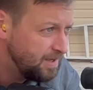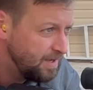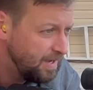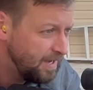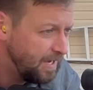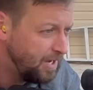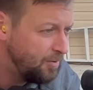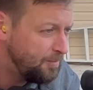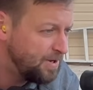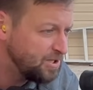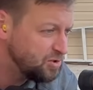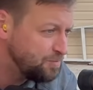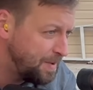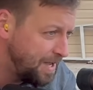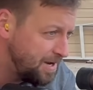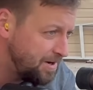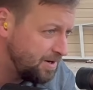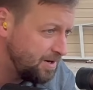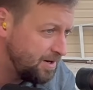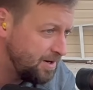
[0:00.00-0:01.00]
how much
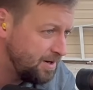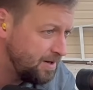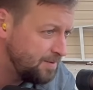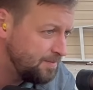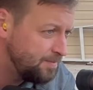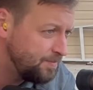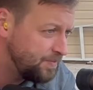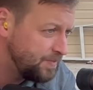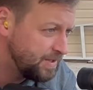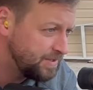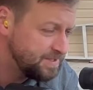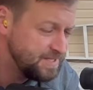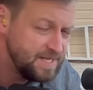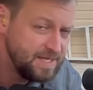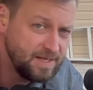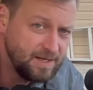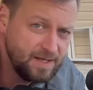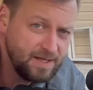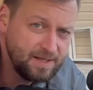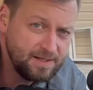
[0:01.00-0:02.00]
better the
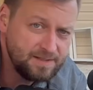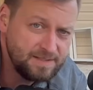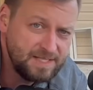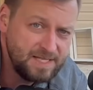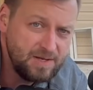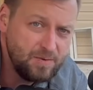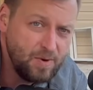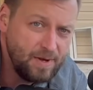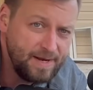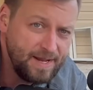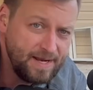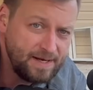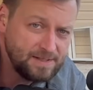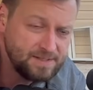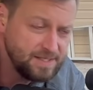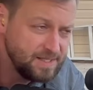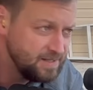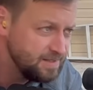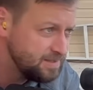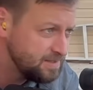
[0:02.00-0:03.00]
Tikka
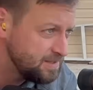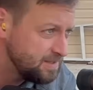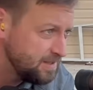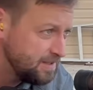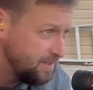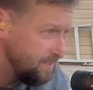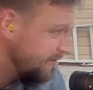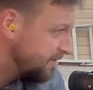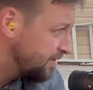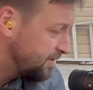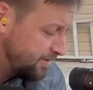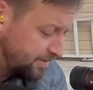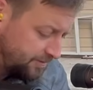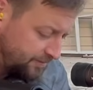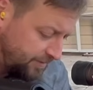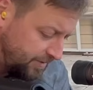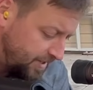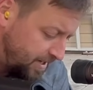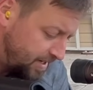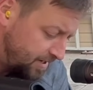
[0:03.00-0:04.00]
T1x is.
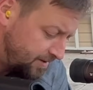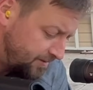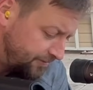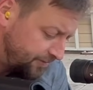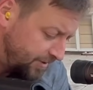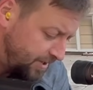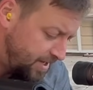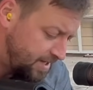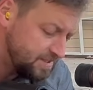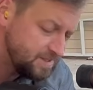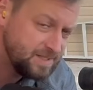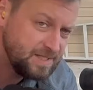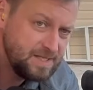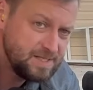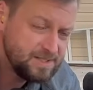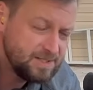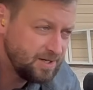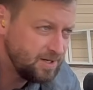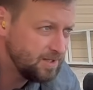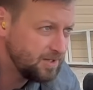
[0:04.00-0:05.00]

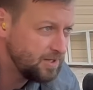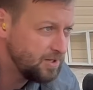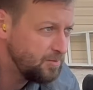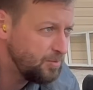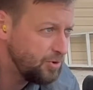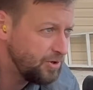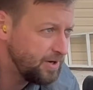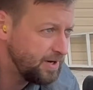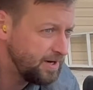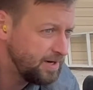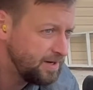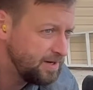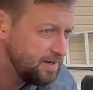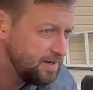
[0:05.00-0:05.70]
Velocities are a little more